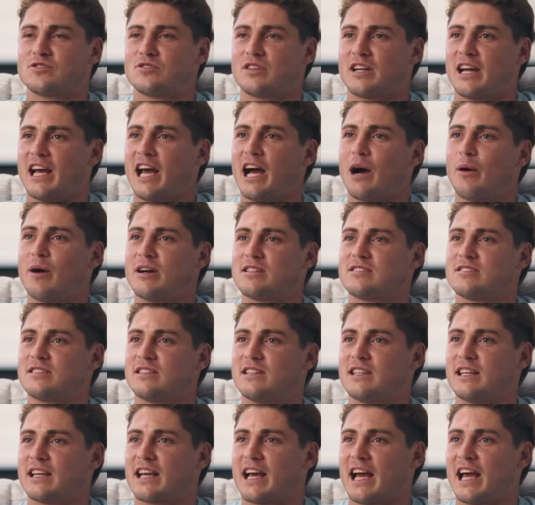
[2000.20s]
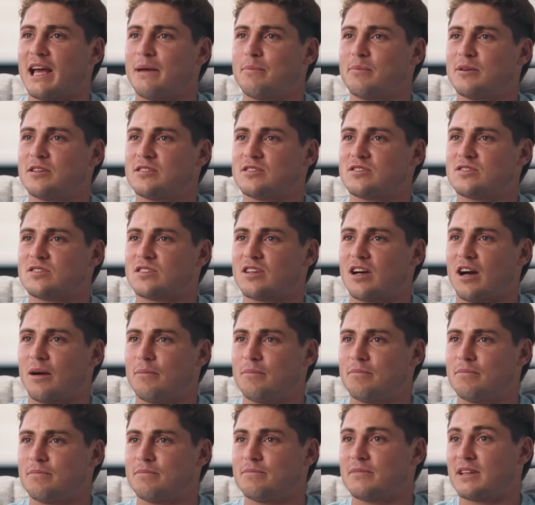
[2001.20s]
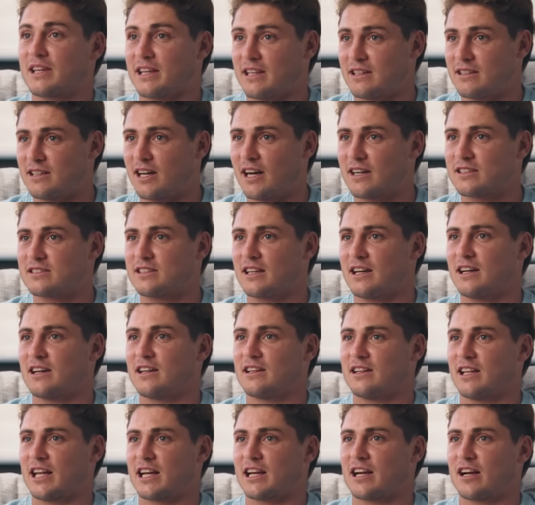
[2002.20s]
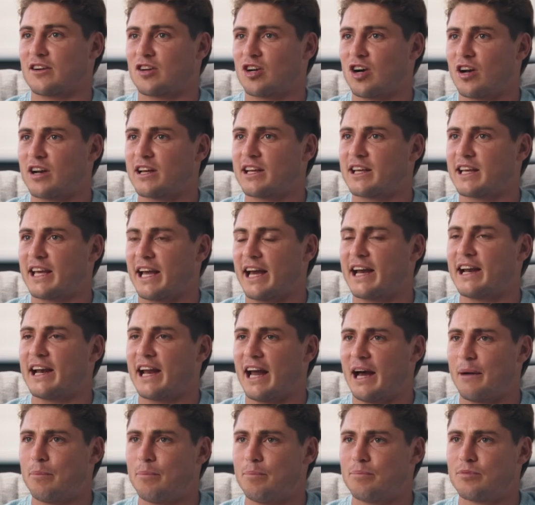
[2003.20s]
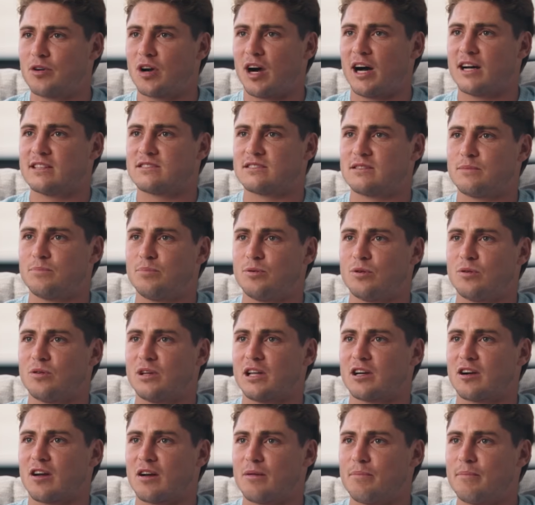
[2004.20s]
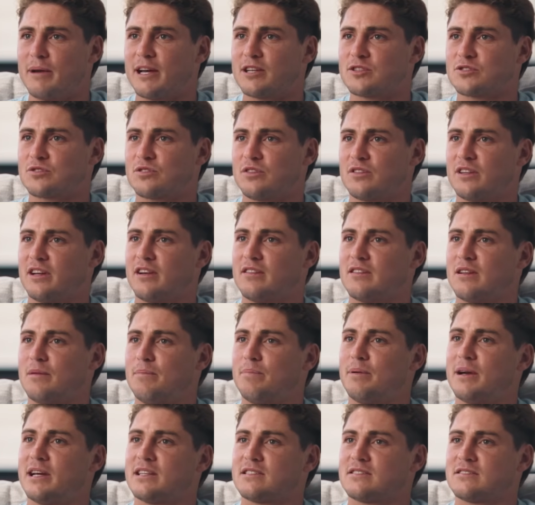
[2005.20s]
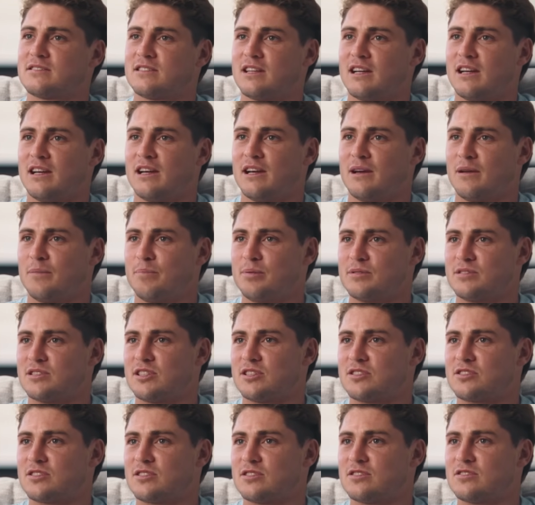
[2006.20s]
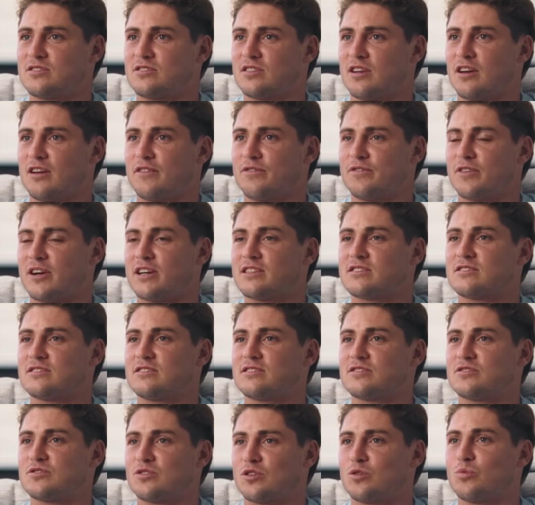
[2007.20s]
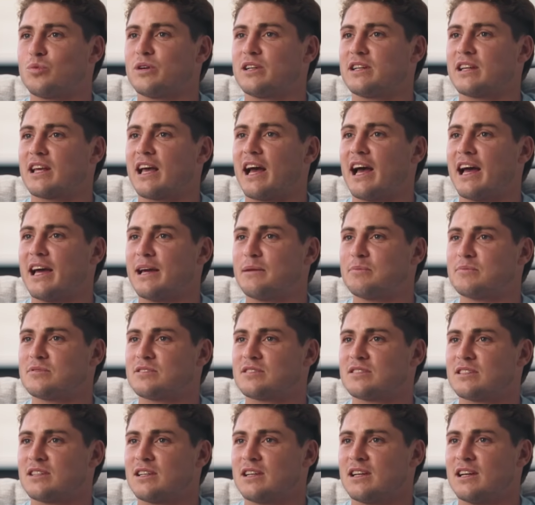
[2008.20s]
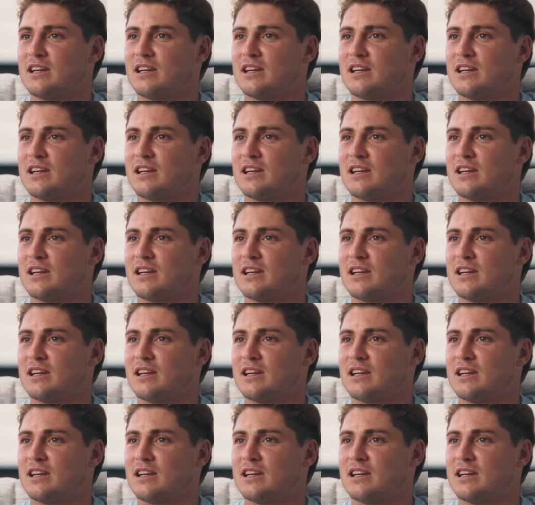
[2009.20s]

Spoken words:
sort of how I see the game is I'm the conductor. Like I got to get our guys the ball. I got to make sure they're in the best position for us to sort of win games.